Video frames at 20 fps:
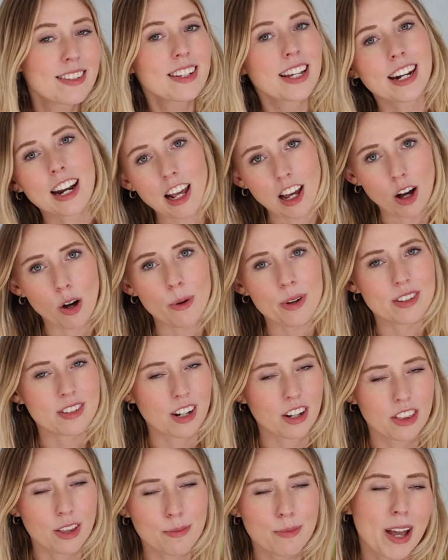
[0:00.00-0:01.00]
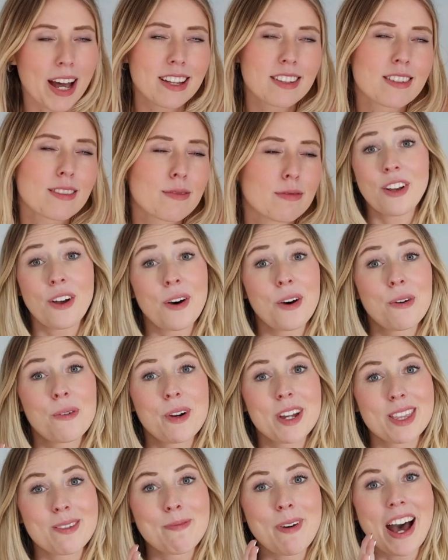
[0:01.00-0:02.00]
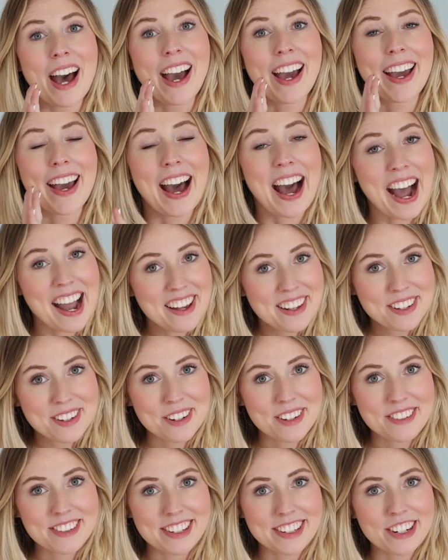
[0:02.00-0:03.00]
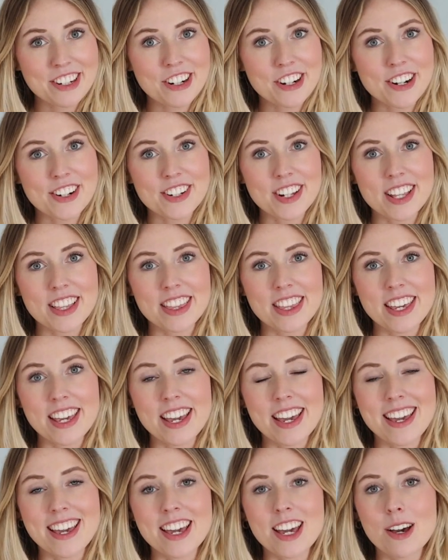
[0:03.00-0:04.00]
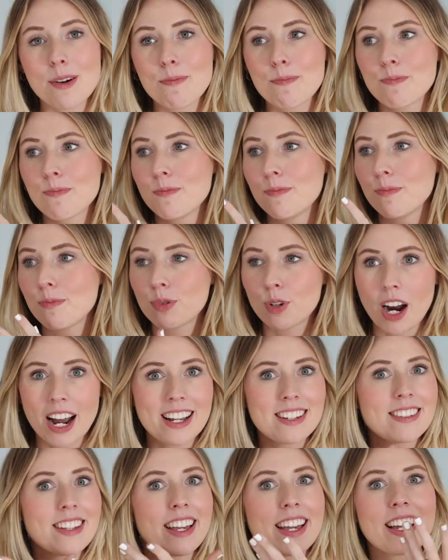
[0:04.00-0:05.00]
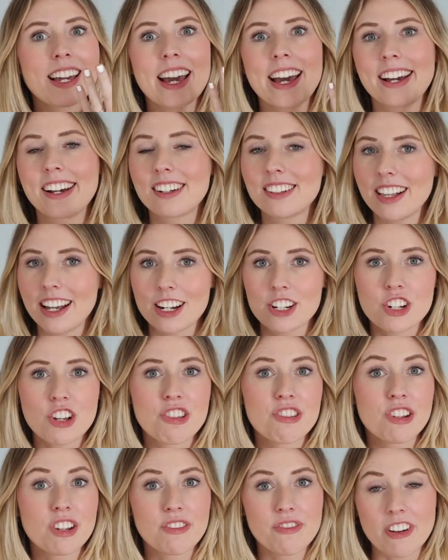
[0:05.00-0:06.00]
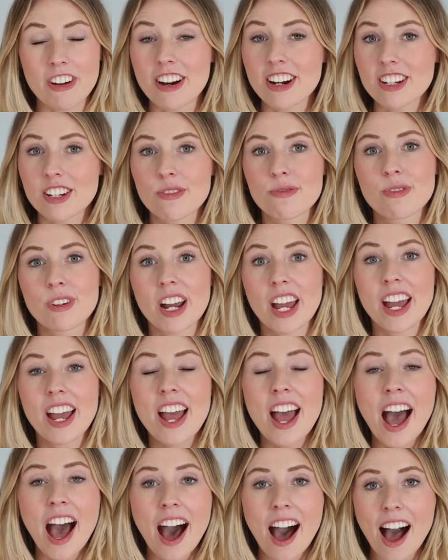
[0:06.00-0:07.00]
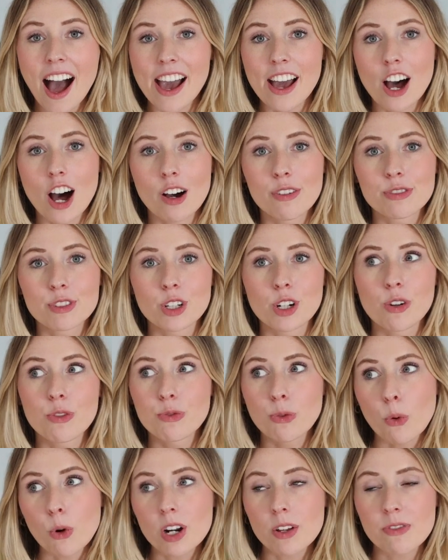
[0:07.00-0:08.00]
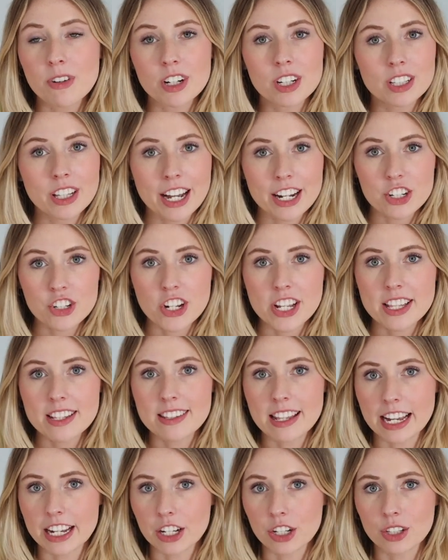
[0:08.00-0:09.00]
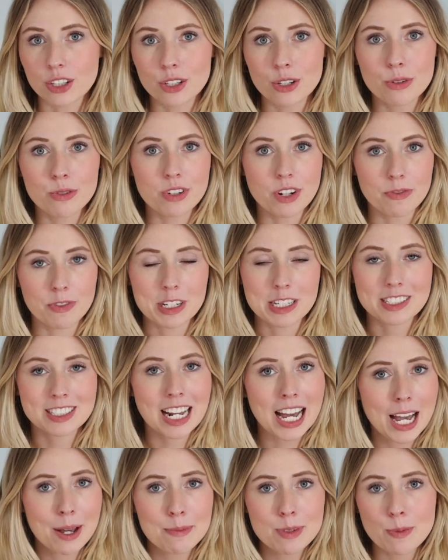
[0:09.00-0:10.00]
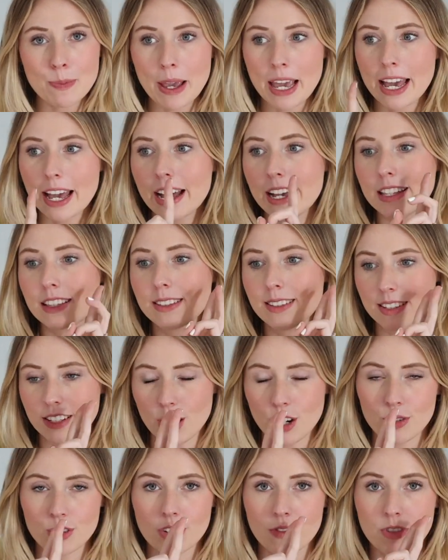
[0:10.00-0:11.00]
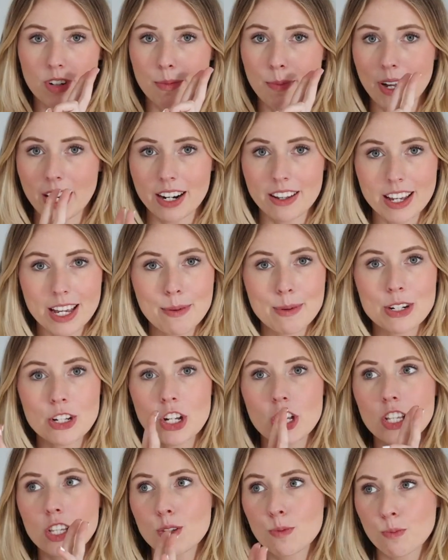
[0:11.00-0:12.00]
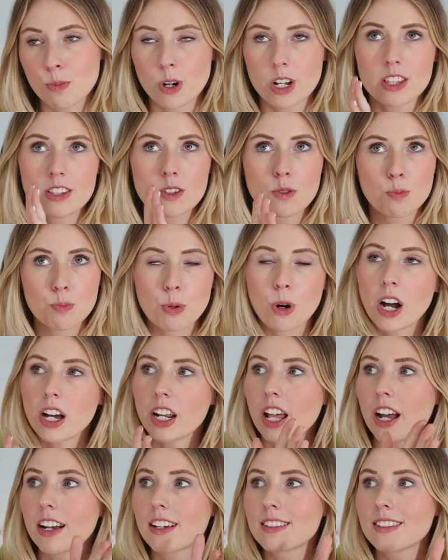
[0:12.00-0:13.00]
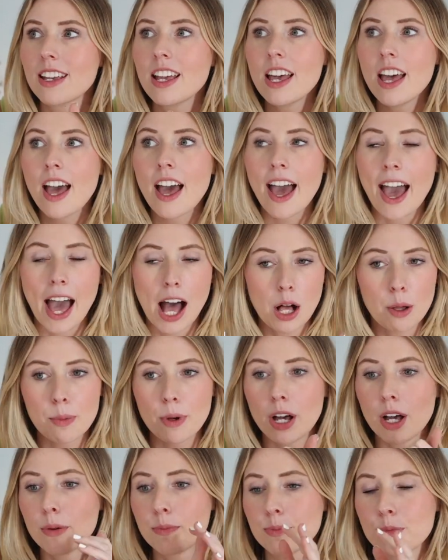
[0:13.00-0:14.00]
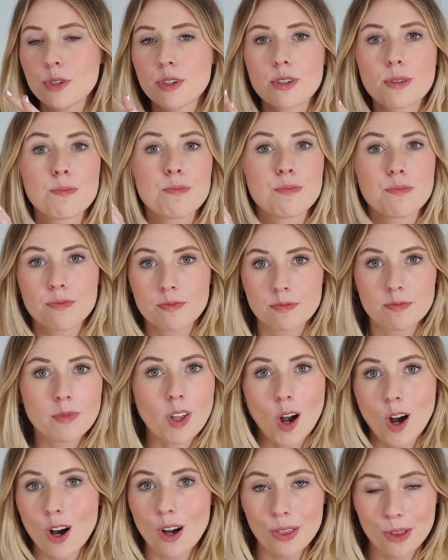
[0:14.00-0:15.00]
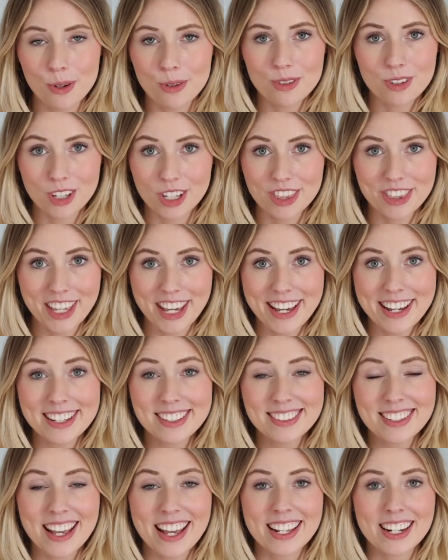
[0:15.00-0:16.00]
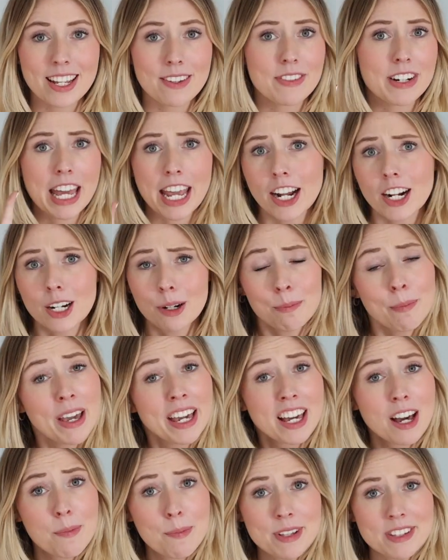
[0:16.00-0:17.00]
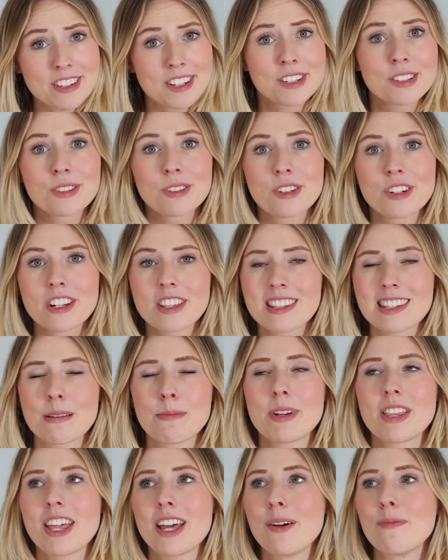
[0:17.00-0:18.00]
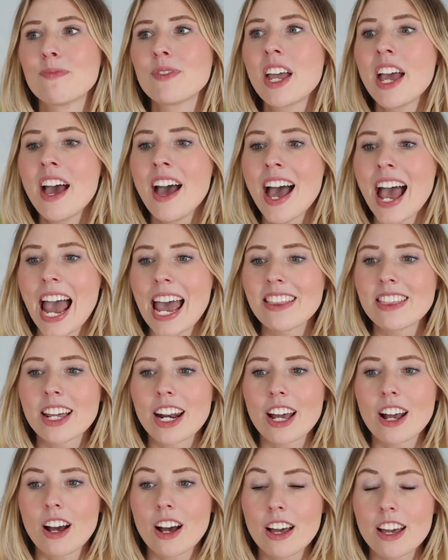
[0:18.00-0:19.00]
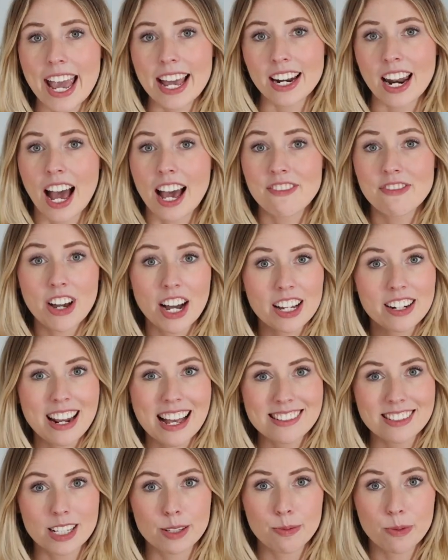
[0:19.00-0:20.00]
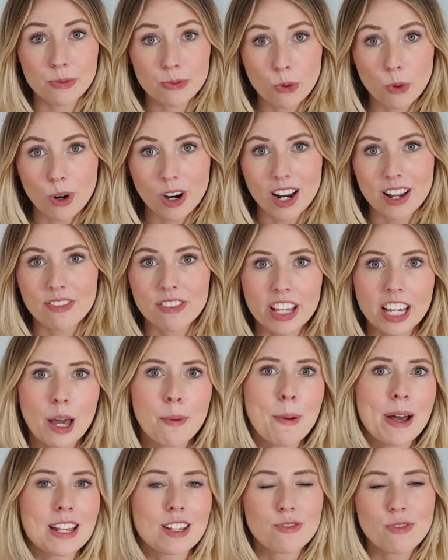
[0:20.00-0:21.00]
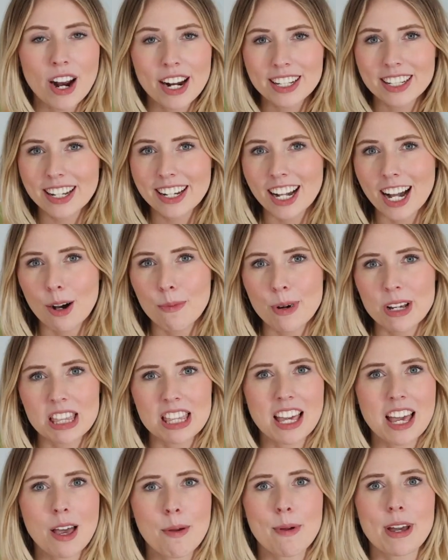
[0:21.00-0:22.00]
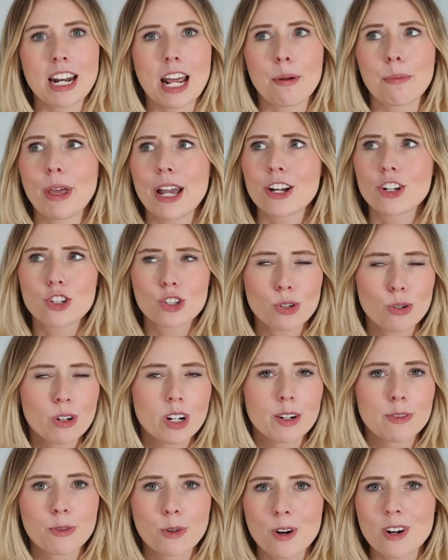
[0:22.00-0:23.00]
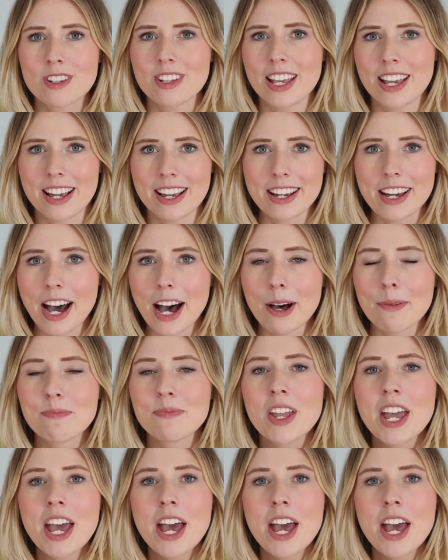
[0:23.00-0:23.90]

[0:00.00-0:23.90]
And I always tell them yes. So with my high school seniors, the pricing and collections look very different. I offer 4 different collections that include different time spans, different amount of images, prints, products, albums, all those good things, and even hair and makeup is included in some of them. And then I've gotten asked before if like a best friend can come with them, and I'm like, sure, of course they can come.